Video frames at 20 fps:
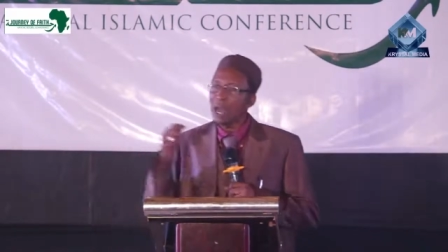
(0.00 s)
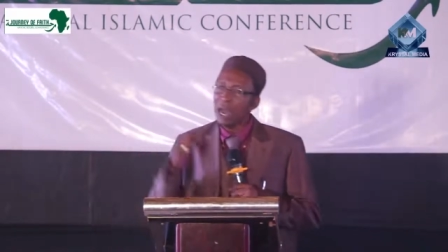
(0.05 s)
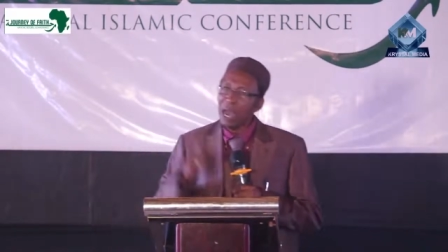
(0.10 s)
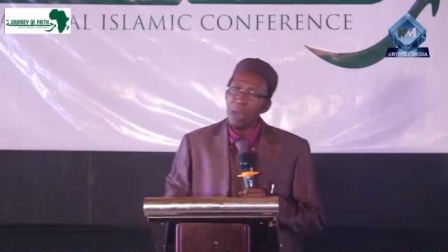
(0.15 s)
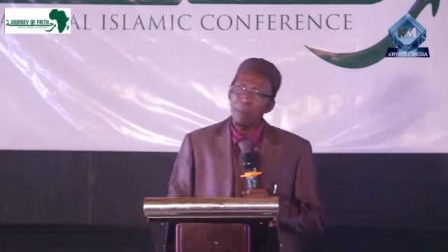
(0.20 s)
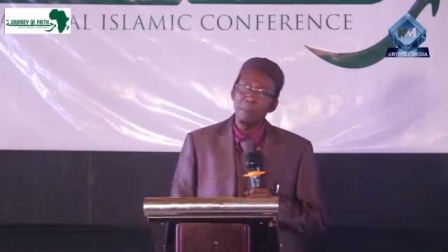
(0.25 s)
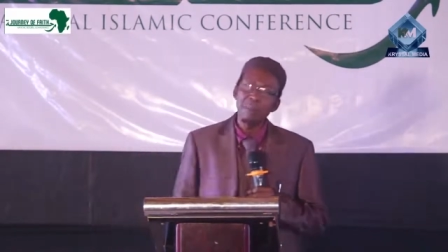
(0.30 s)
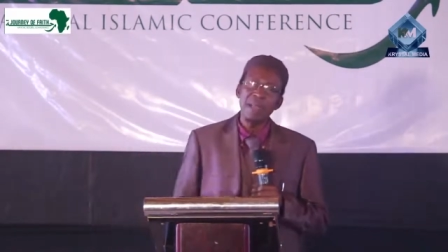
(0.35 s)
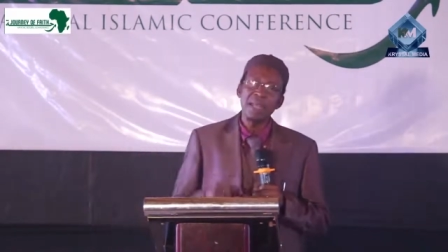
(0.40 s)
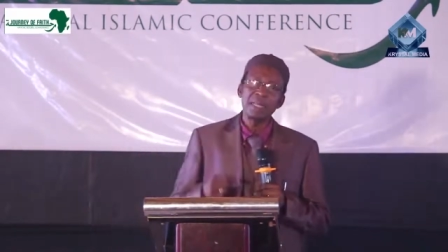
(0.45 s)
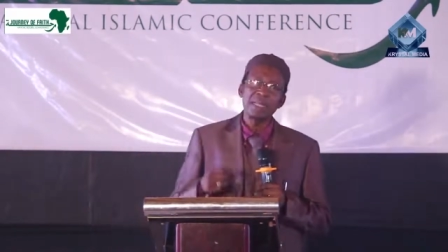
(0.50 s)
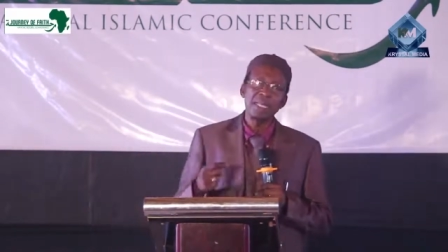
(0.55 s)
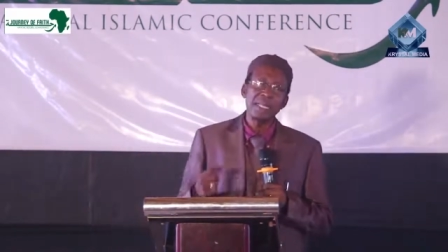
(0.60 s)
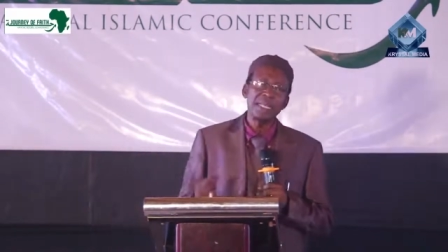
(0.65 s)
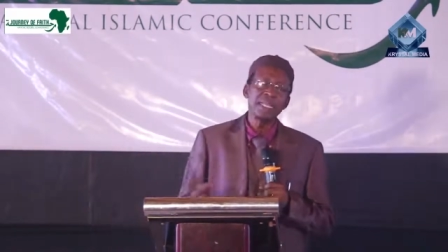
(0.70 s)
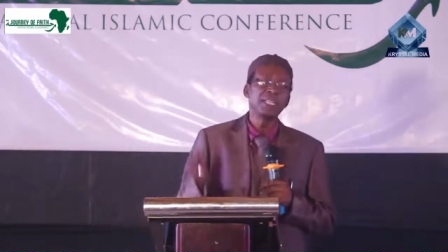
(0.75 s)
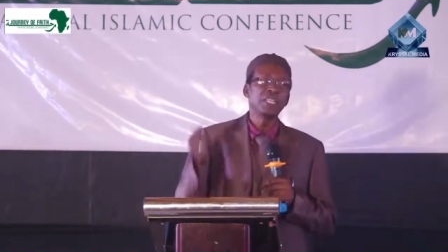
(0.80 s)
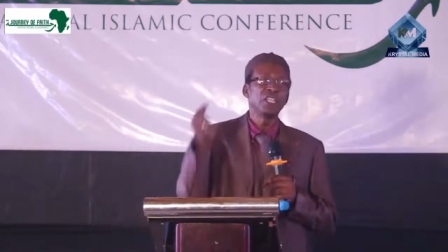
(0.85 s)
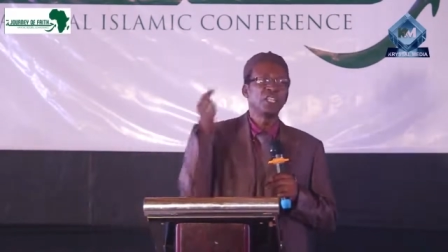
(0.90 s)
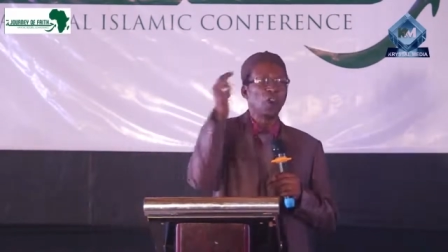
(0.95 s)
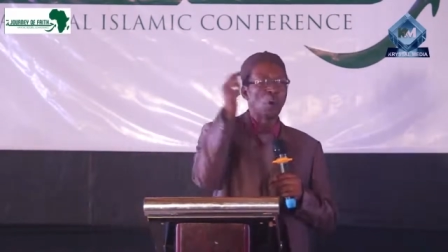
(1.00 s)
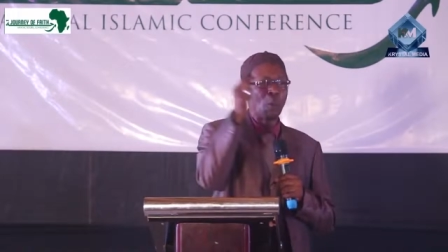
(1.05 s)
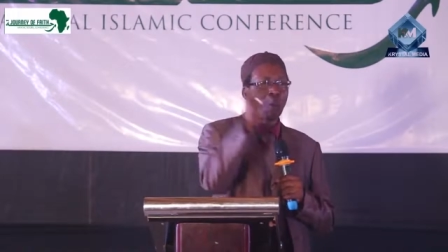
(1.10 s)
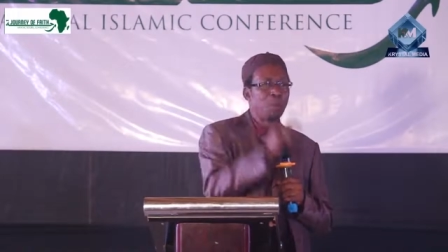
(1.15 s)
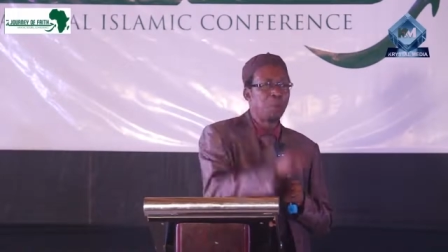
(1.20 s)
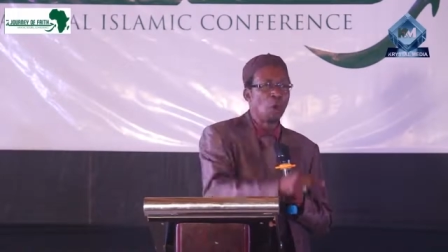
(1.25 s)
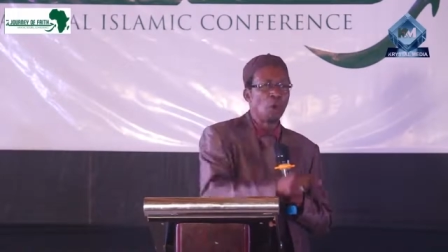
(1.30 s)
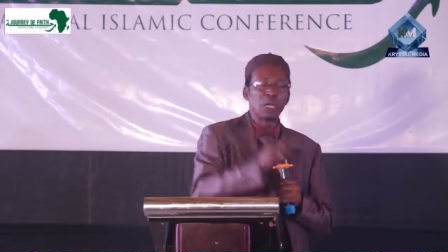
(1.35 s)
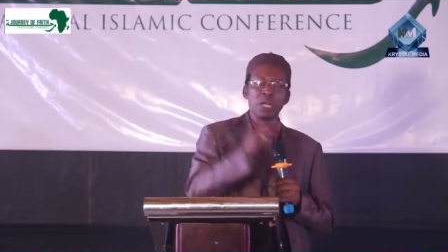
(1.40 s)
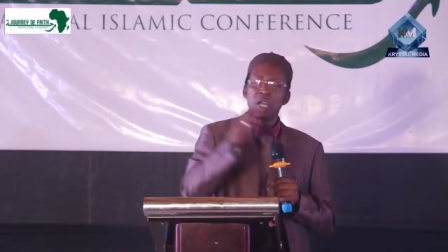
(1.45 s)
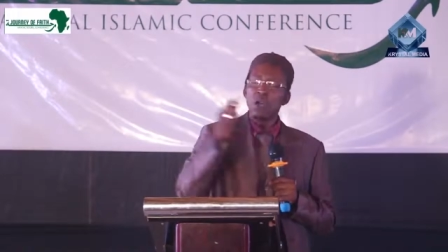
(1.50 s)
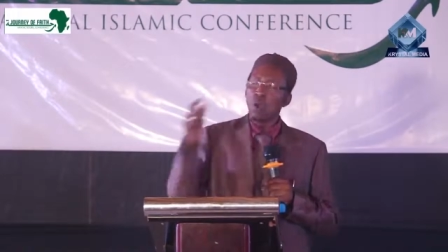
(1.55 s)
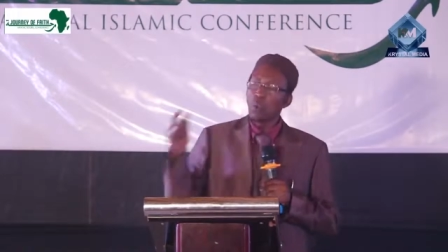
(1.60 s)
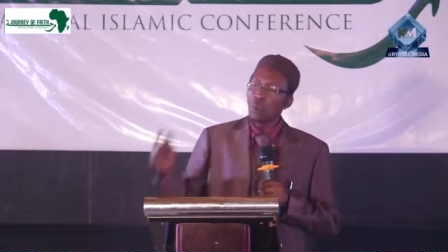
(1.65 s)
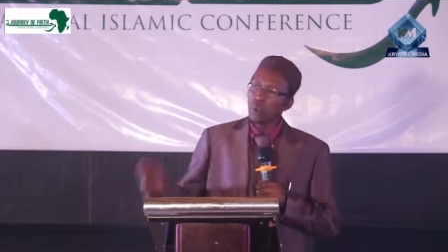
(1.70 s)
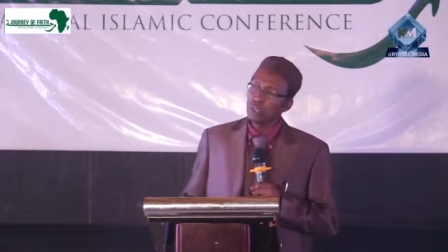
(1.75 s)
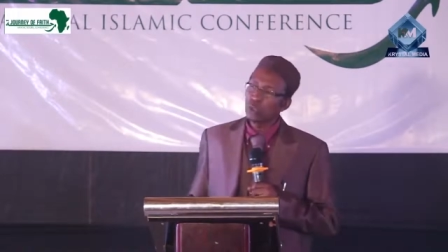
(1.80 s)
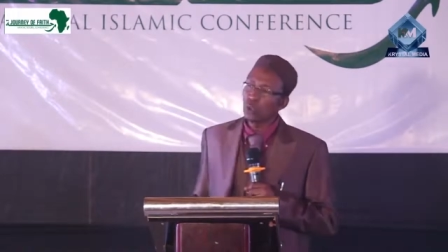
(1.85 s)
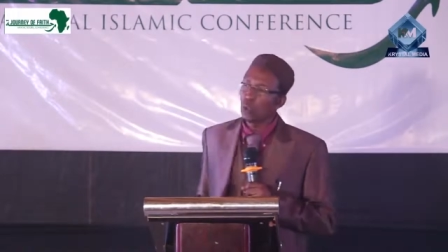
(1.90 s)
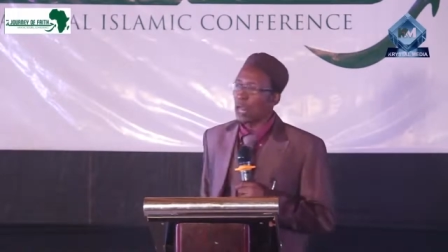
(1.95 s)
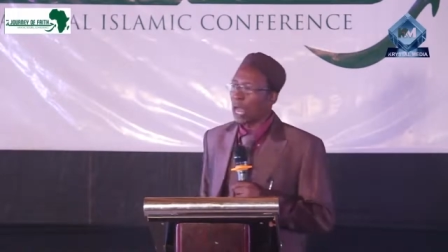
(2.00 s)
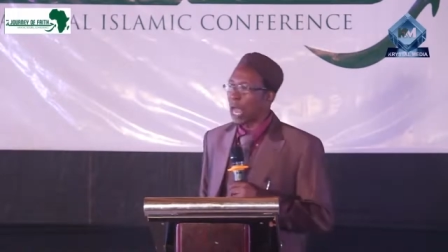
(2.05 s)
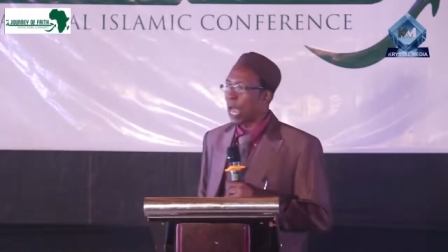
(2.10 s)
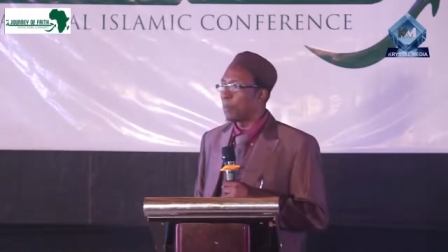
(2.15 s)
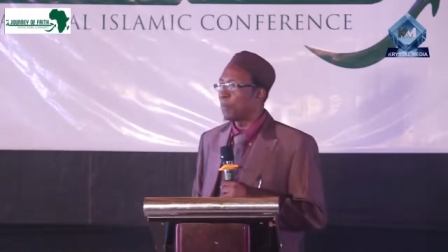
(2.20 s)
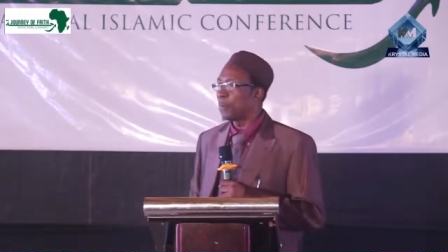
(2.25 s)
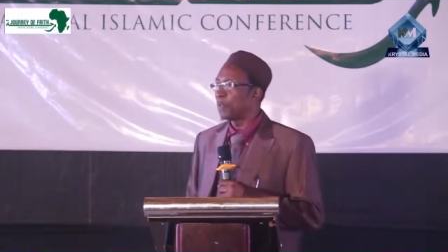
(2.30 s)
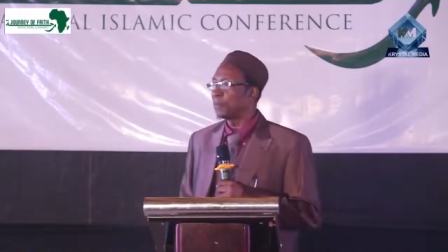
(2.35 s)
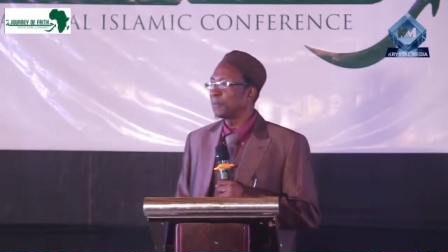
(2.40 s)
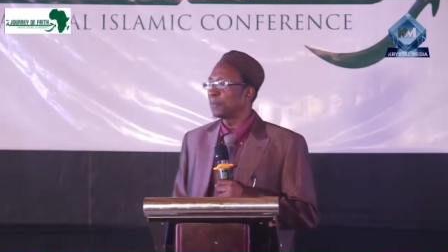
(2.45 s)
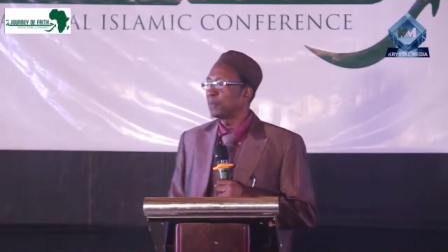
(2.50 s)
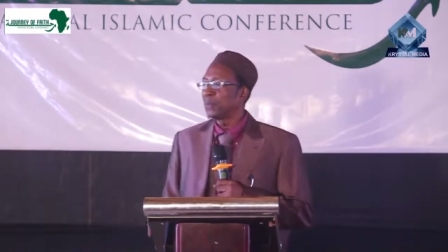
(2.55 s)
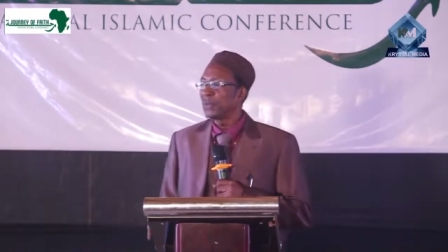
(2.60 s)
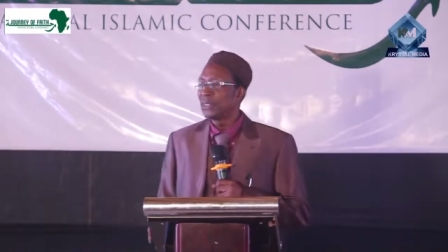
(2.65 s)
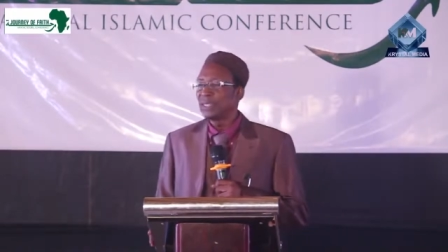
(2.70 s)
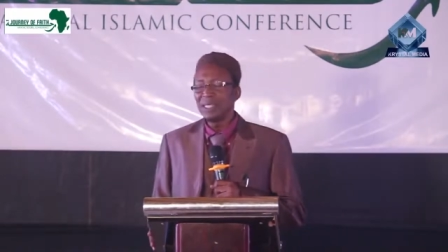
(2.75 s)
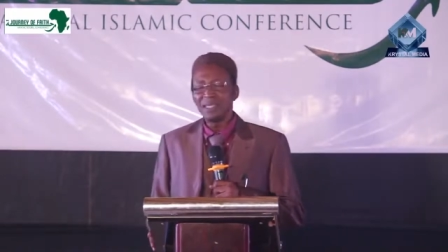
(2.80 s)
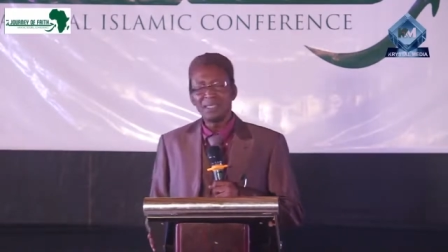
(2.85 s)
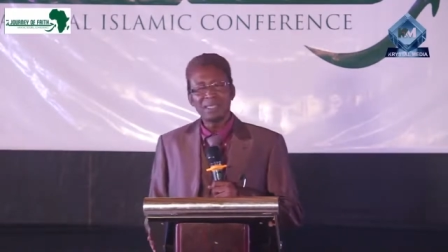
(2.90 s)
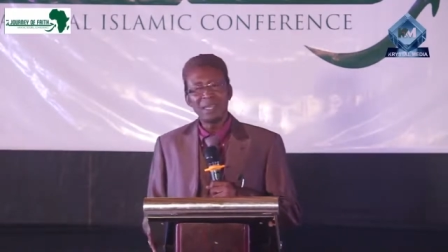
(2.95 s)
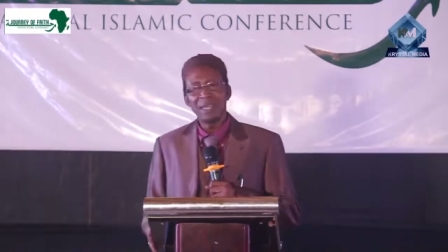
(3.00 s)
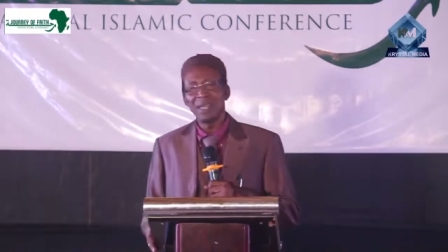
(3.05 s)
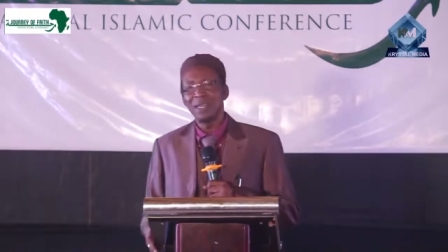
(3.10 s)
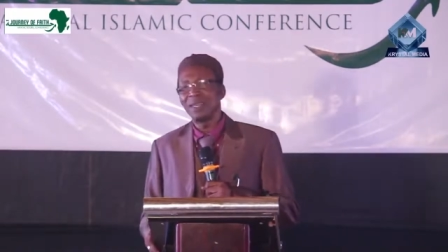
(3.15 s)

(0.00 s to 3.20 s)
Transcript: Muhammad in your book? What's going to happen? He said,